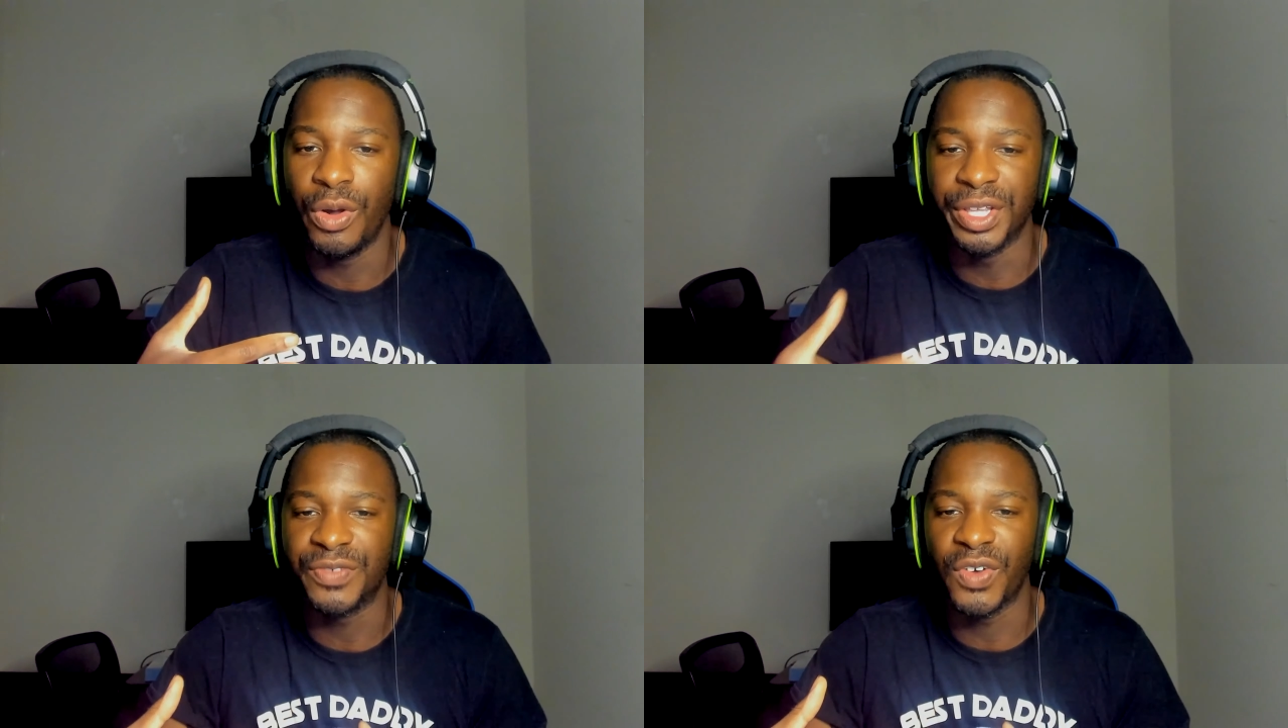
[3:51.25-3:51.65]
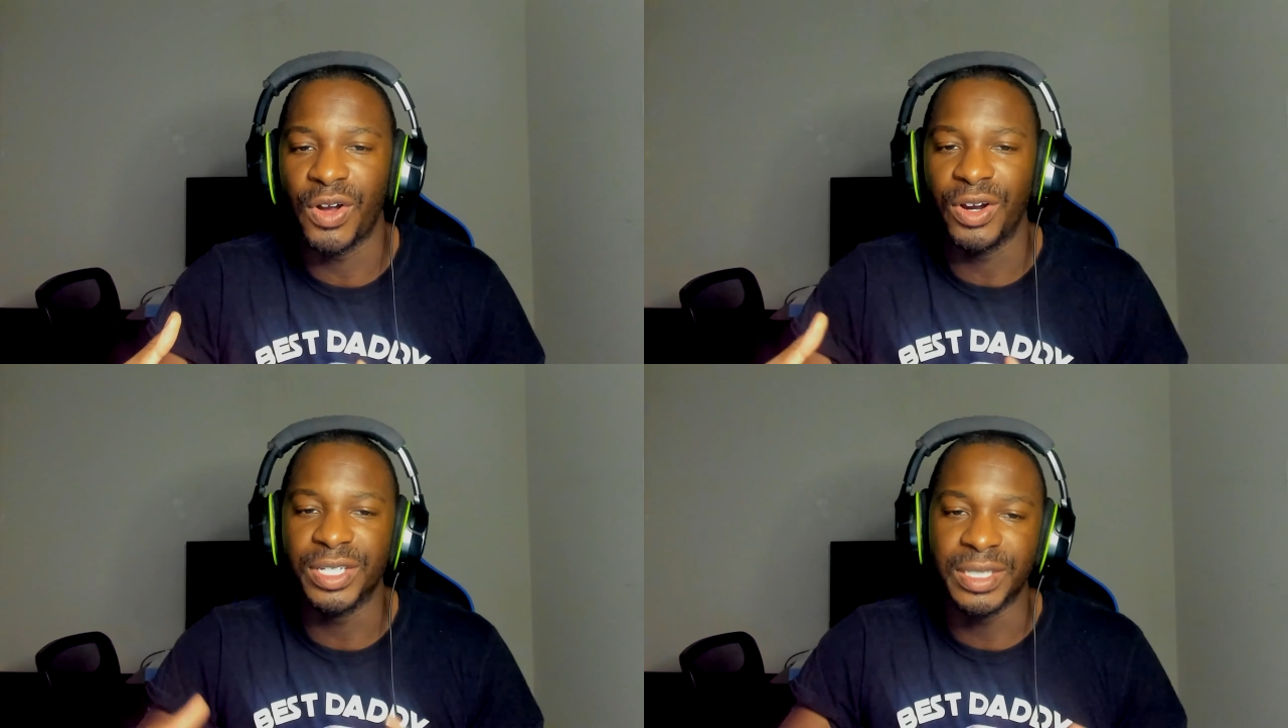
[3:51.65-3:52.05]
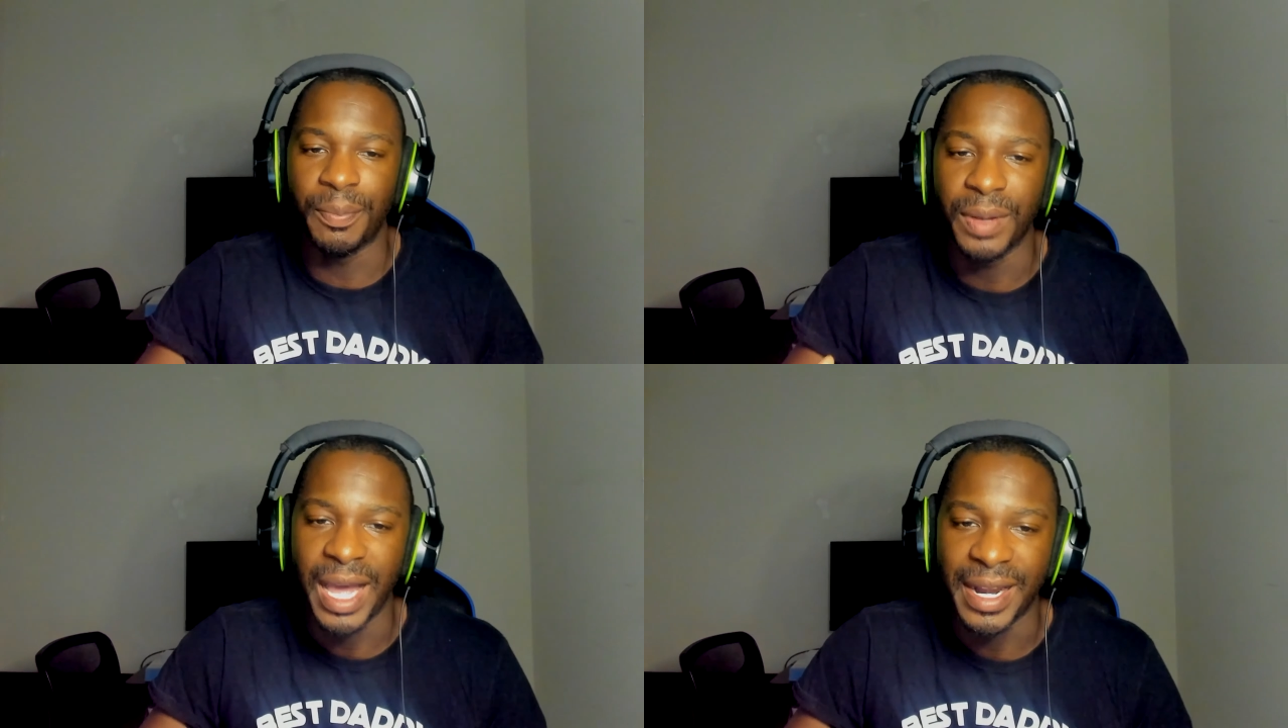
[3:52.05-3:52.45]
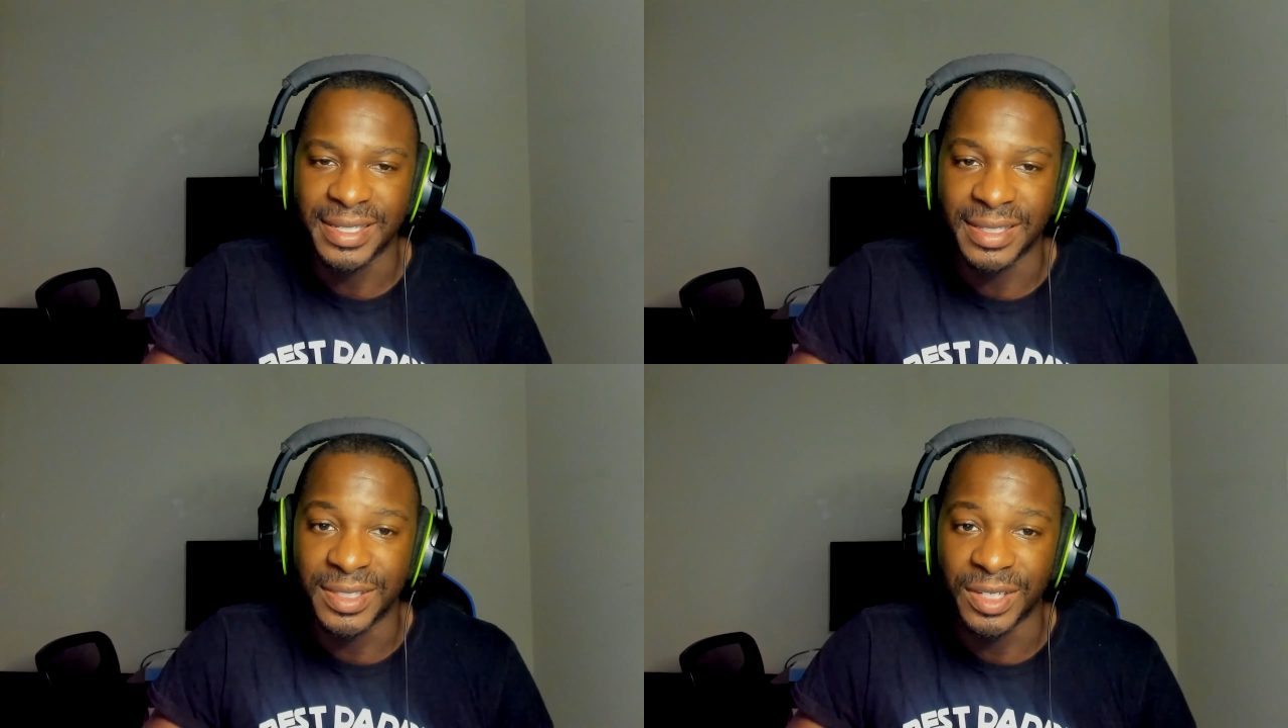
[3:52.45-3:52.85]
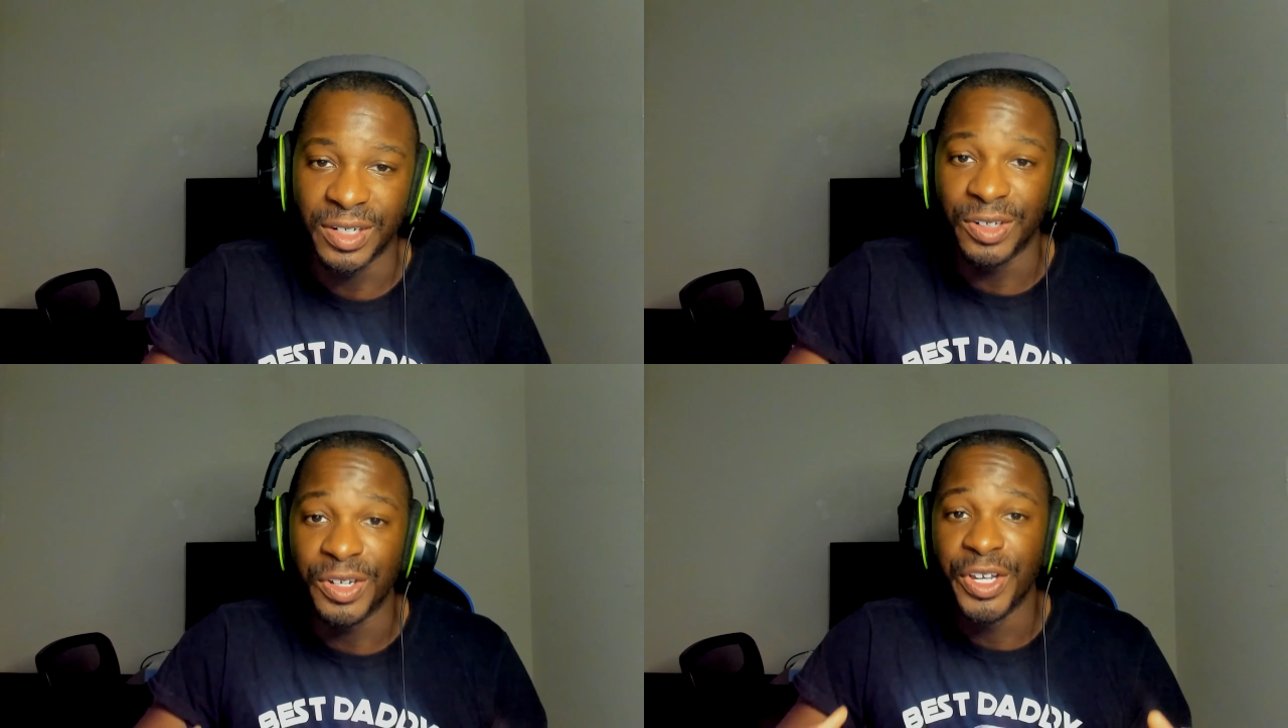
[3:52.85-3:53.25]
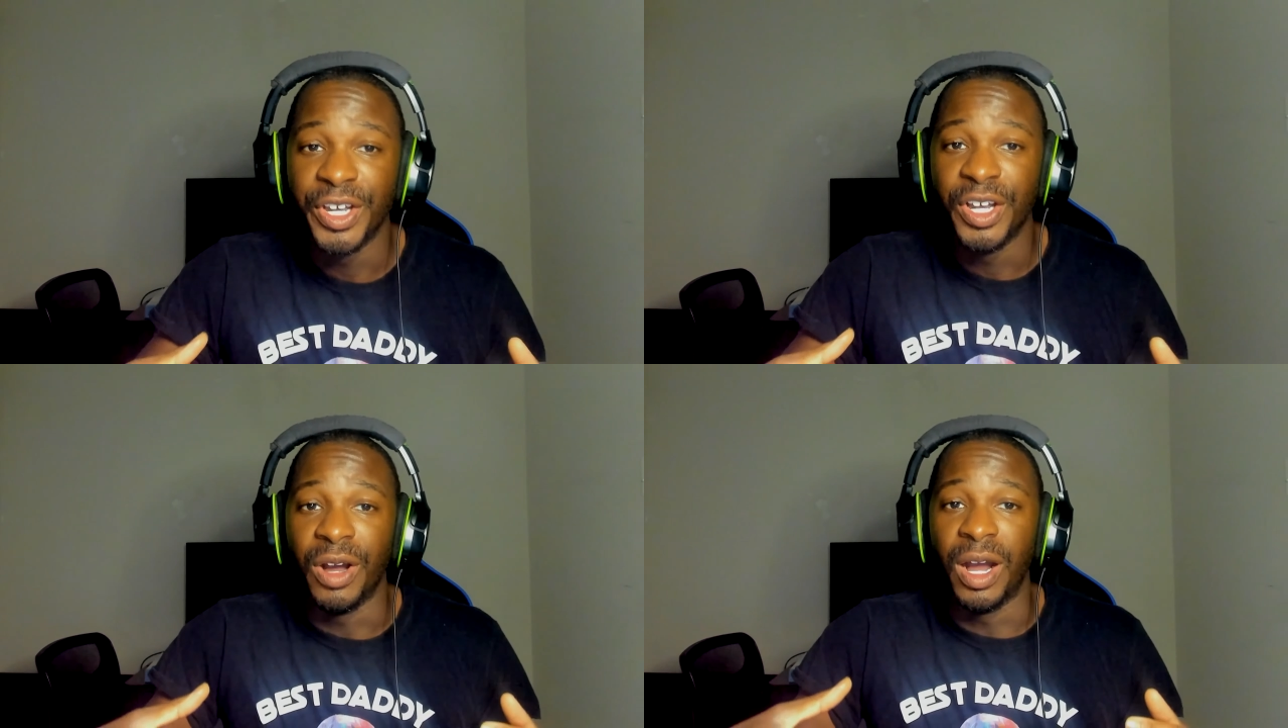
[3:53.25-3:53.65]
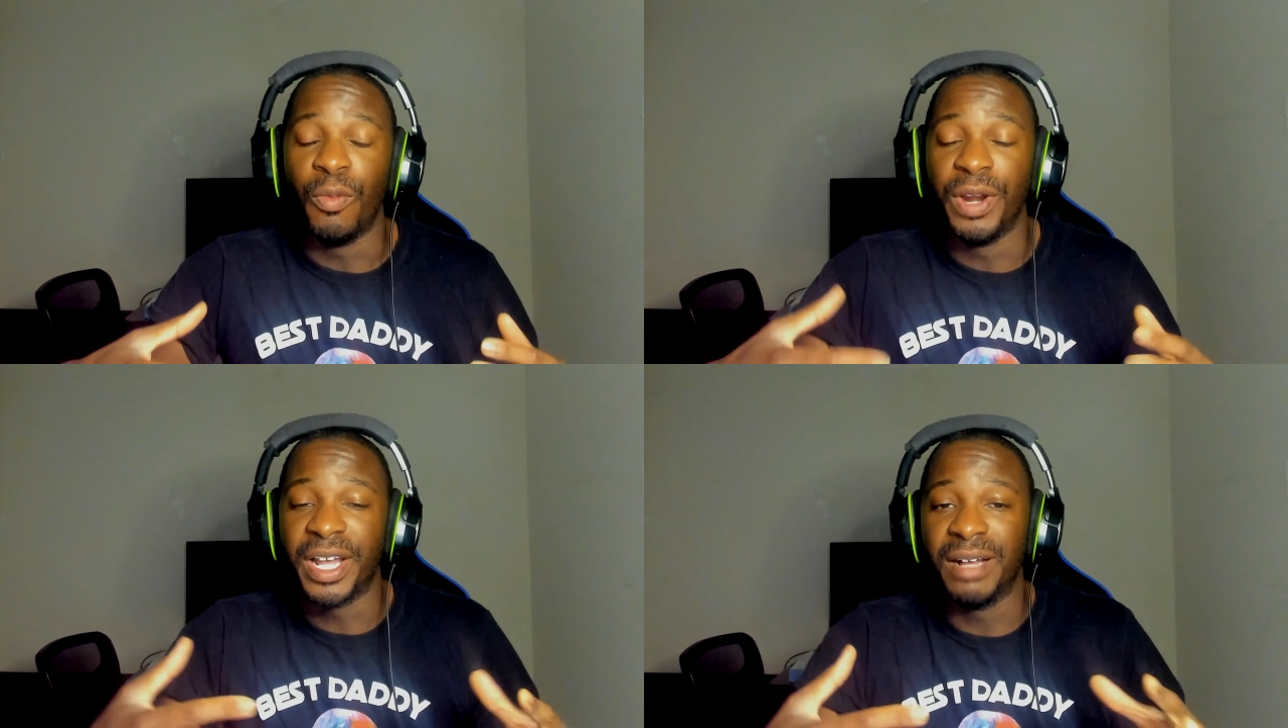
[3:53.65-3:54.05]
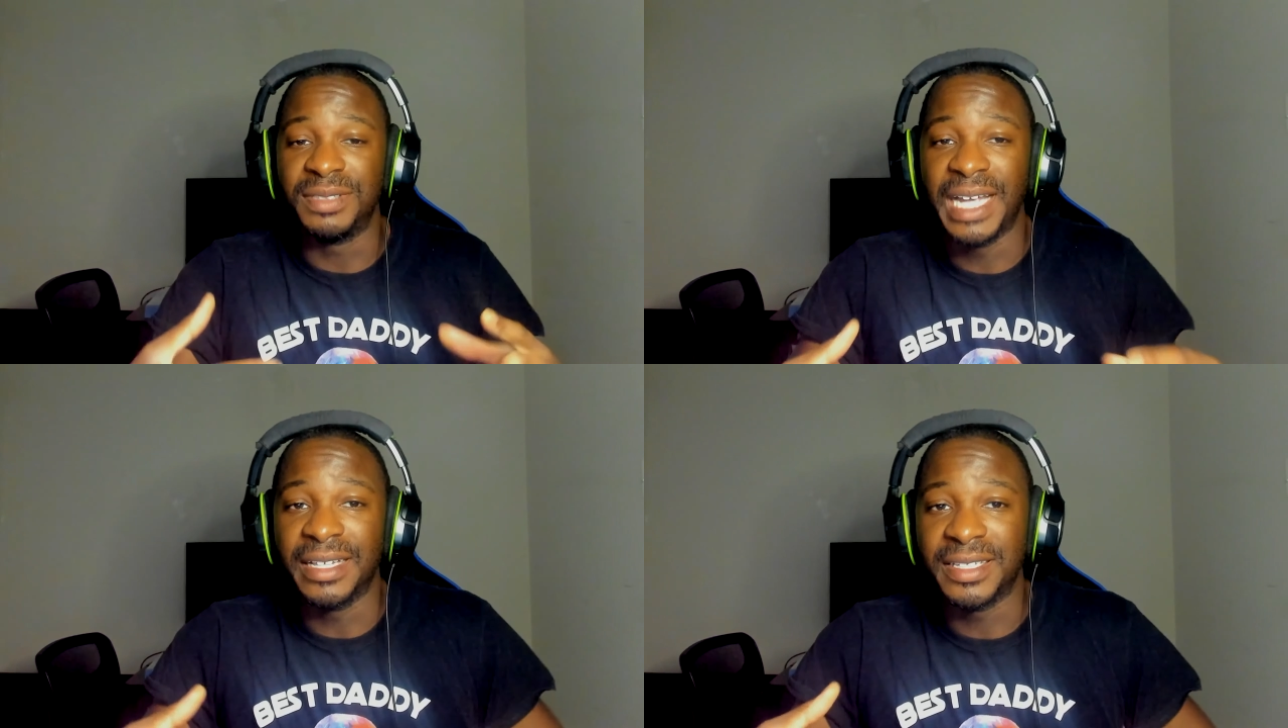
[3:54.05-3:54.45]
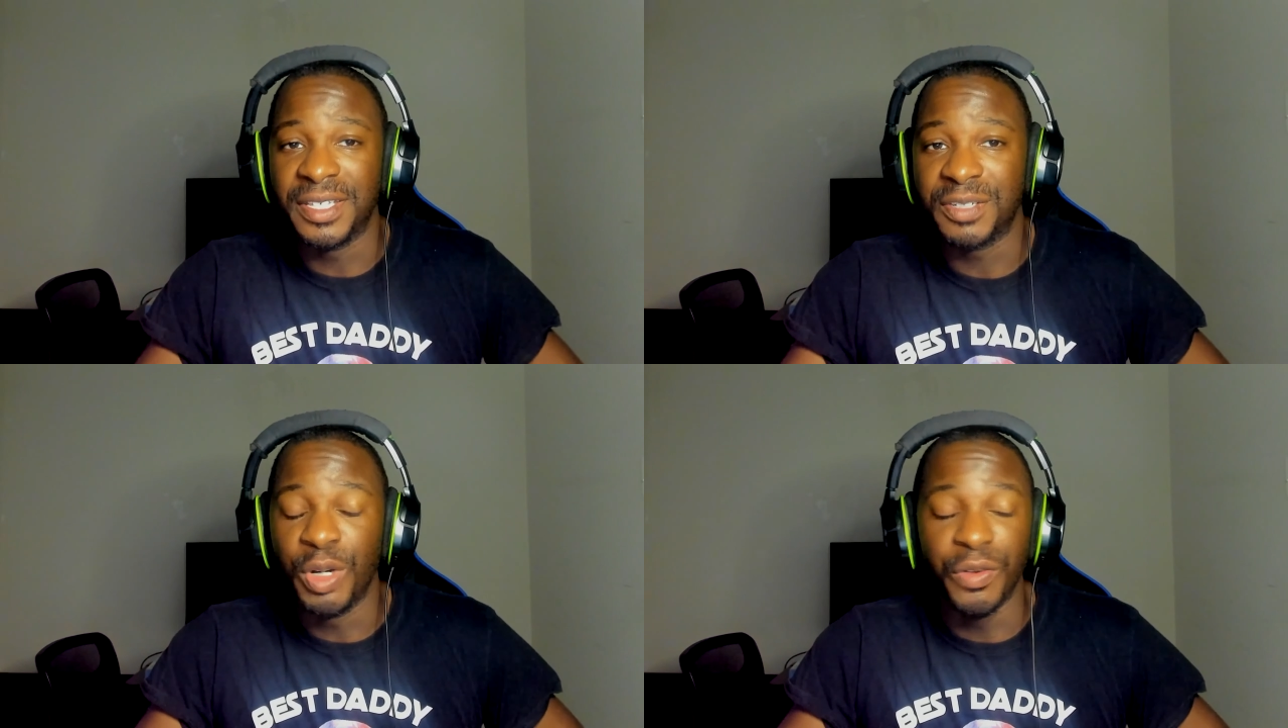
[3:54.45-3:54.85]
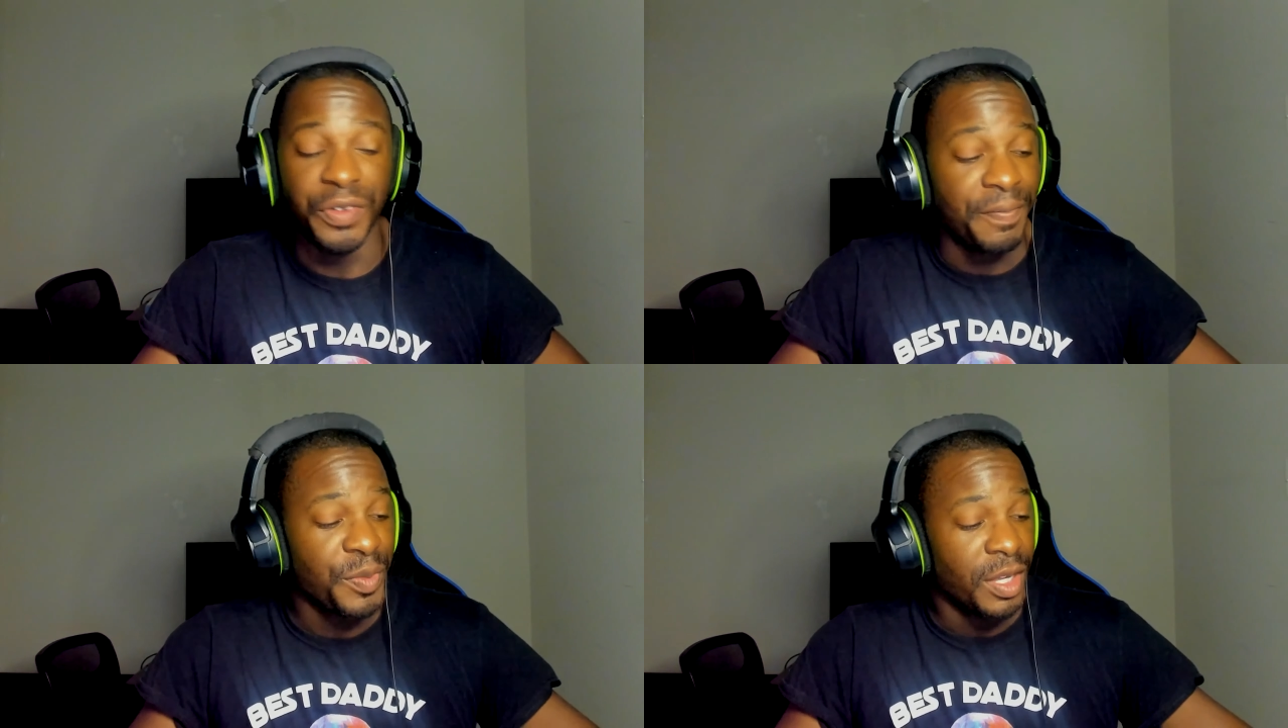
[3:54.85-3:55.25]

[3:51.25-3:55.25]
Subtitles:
as far as the plot is concerned when it comes down to this movie.